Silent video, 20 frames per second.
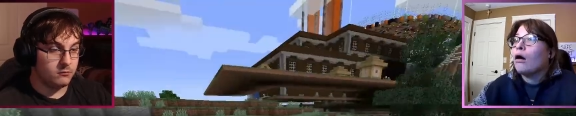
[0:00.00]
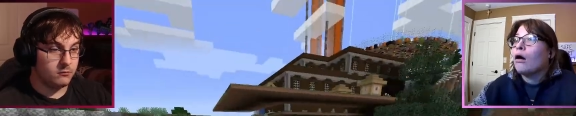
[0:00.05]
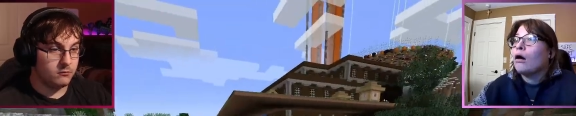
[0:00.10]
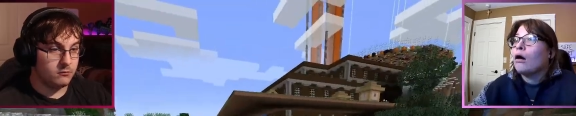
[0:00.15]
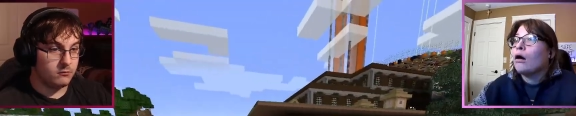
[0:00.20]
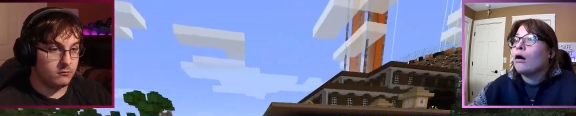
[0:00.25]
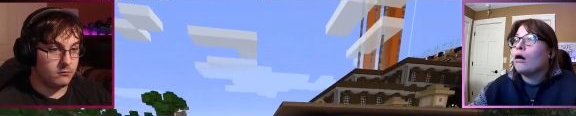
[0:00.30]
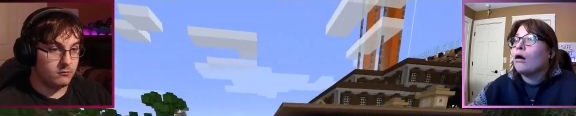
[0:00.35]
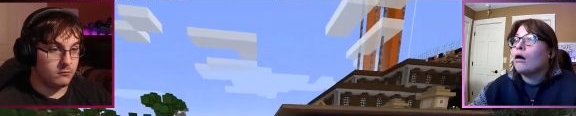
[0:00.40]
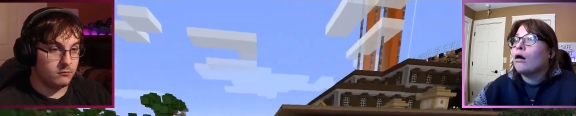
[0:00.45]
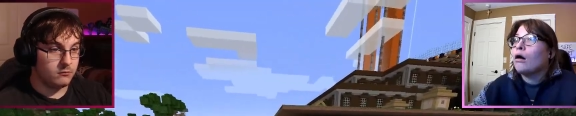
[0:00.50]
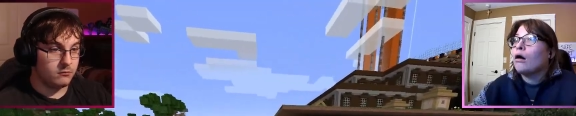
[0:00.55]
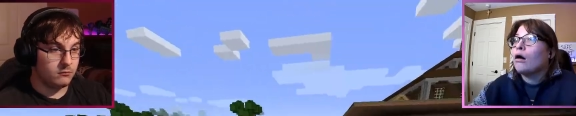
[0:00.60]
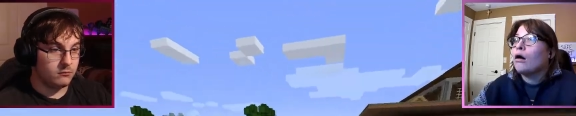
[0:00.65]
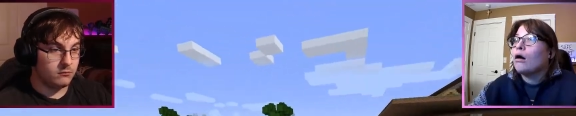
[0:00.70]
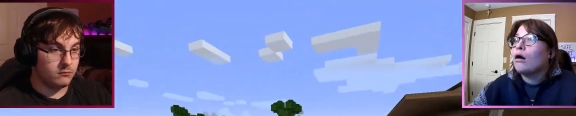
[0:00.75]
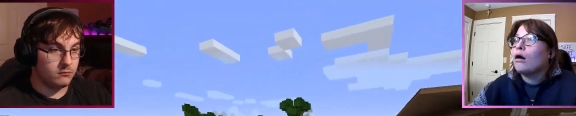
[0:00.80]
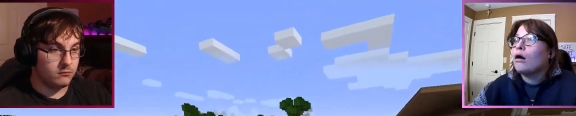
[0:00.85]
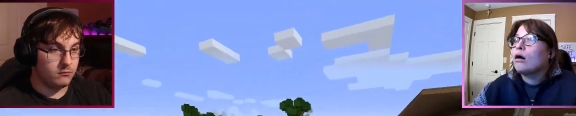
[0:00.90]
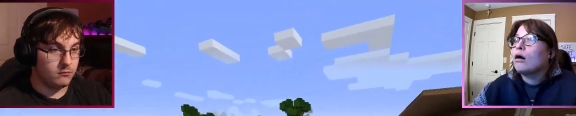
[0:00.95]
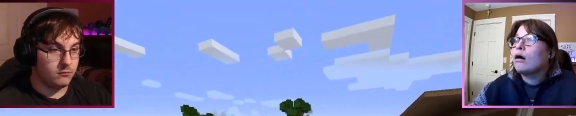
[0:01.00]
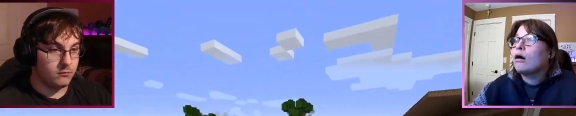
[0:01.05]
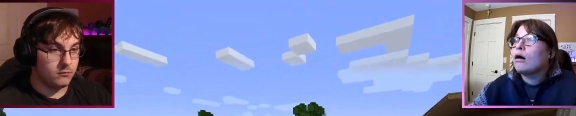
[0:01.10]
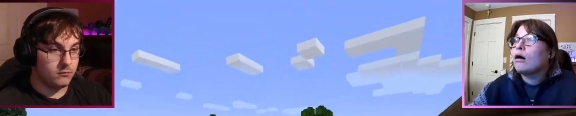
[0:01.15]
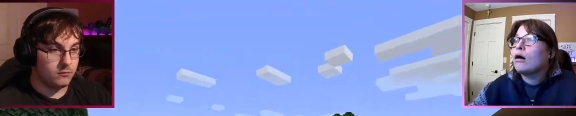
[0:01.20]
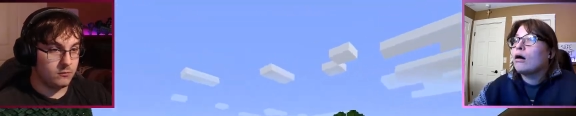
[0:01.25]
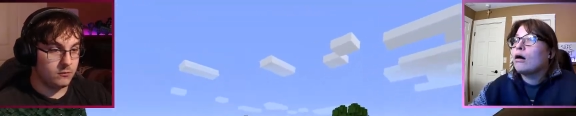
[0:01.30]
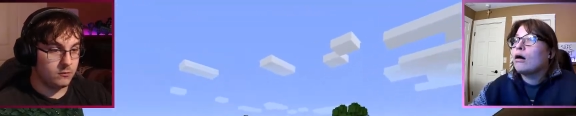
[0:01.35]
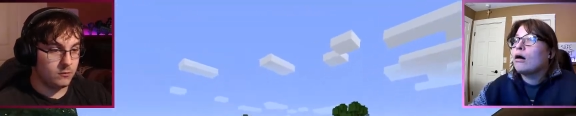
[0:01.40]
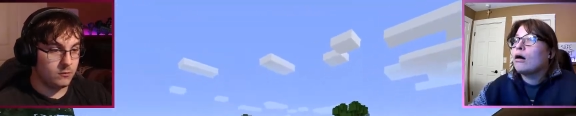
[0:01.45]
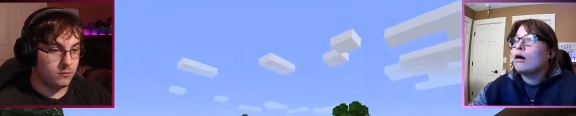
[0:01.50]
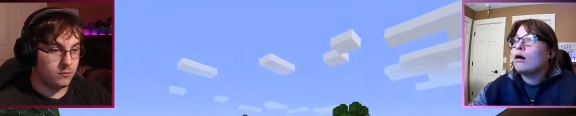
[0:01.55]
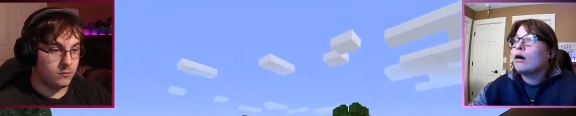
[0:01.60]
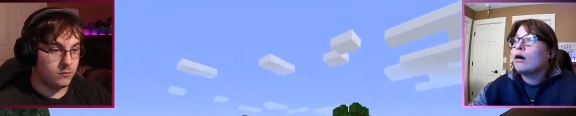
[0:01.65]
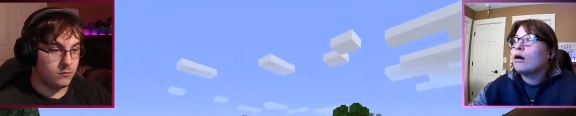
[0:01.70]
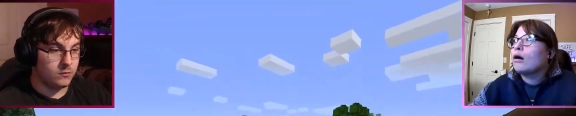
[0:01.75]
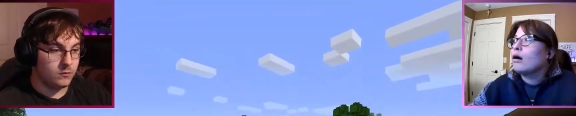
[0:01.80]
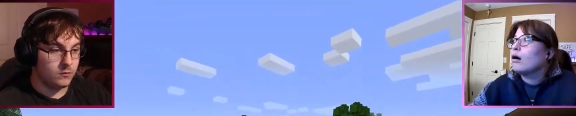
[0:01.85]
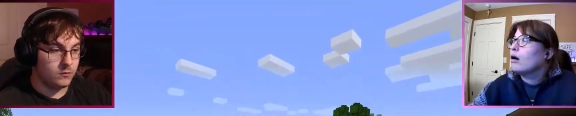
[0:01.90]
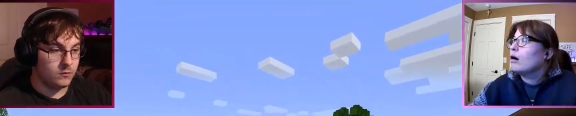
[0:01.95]

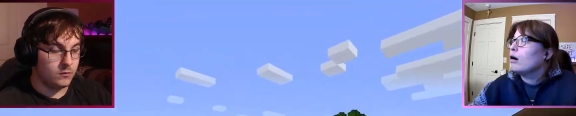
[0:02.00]
Nothing is said.